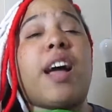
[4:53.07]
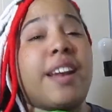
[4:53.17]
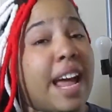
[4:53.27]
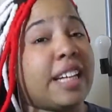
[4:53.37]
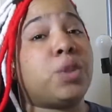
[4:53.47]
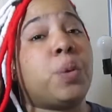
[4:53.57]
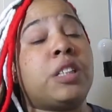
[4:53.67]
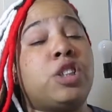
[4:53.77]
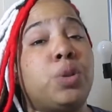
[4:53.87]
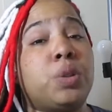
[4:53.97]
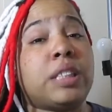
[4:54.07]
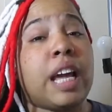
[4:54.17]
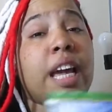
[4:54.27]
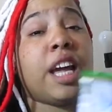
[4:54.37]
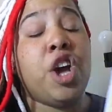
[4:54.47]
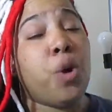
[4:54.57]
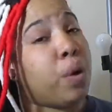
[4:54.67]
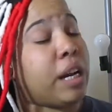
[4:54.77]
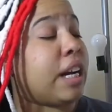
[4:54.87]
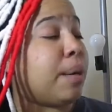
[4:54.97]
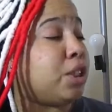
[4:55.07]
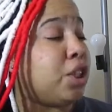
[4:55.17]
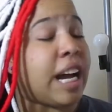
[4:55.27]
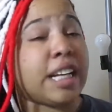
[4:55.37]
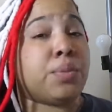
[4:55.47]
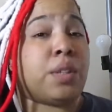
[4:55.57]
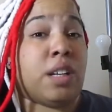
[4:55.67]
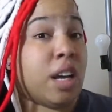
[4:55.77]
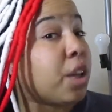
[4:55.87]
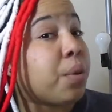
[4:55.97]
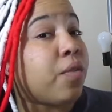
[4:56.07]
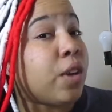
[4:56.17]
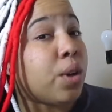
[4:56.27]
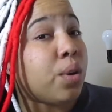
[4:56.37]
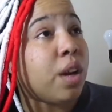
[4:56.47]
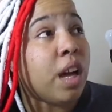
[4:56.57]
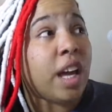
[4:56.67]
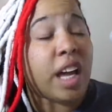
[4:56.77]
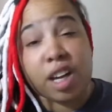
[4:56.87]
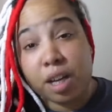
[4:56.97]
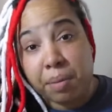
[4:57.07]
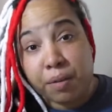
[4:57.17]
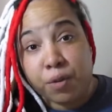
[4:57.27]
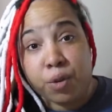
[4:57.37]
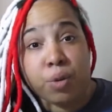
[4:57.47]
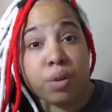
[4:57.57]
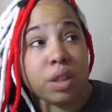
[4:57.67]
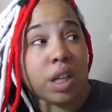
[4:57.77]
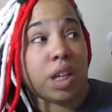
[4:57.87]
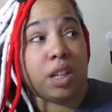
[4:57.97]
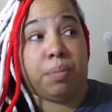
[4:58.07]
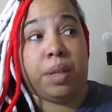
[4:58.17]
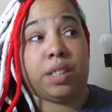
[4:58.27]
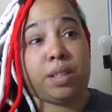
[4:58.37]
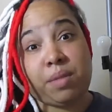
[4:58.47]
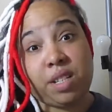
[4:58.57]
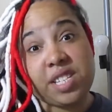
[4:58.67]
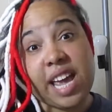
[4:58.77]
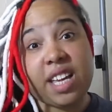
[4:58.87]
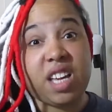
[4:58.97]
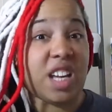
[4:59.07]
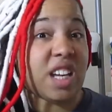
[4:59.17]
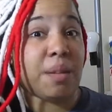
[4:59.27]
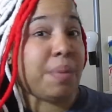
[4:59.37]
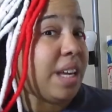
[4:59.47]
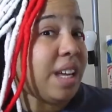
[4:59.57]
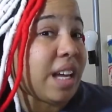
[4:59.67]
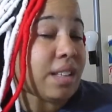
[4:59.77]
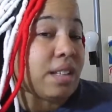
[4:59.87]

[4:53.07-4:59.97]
next week tuesday when i come to you guys with another review it could be food it could be something techy it could be